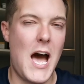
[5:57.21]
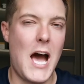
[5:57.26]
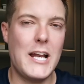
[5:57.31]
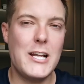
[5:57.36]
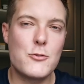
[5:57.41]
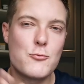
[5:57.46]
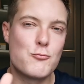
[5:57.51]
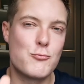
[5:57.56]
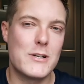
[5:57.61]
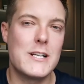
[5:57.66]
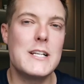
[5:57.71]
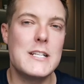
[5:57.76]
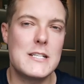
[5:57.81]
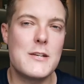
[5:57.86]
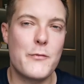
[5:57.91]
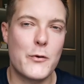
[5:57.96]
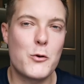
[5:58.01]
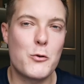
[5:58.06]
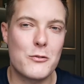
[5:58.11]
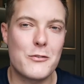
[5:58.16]
and it's really
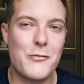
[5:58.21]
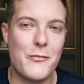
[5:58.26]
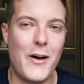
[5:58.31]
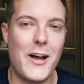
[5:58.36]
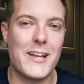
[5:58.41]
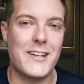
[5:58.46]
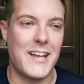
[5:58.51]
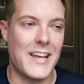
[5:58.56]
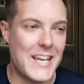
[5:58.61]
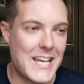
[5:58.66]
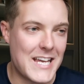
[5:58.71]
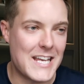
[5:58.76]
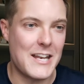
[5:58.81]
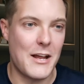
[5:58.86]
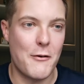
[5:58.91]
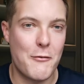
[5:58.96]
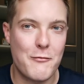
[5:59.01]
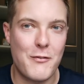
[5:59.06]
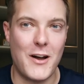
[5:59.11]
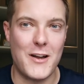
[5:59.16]
difficult to find
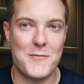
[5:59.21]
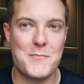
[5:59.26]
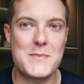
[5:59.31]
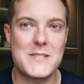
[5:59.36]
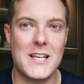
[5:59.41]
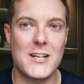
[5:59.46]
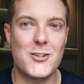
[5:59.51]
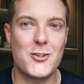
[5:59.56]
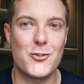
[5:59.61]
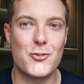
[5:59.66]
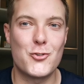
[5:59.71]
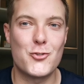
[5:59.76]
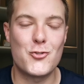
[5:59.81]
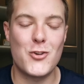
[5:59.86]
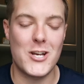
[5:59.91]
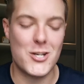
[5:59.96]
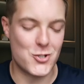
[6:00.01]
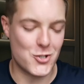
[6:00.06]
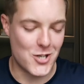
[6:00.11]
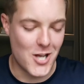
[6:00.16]
in a five percent
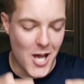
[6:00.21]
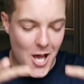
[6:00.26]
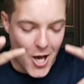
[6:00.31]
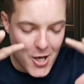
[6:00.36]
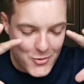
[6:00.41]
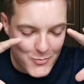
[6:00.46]
concentration.